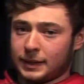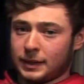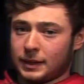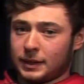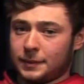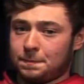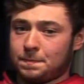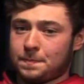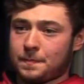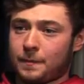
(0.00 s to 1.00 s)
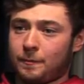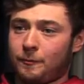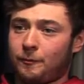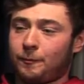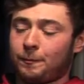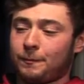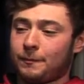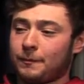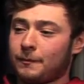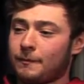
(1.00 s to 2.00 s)

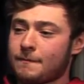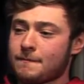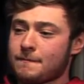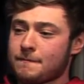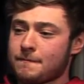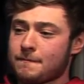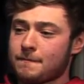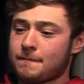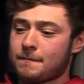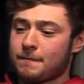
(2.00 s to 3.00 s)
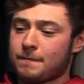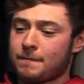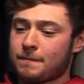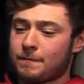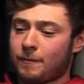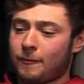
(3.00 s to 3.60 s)
This person isn't speaking.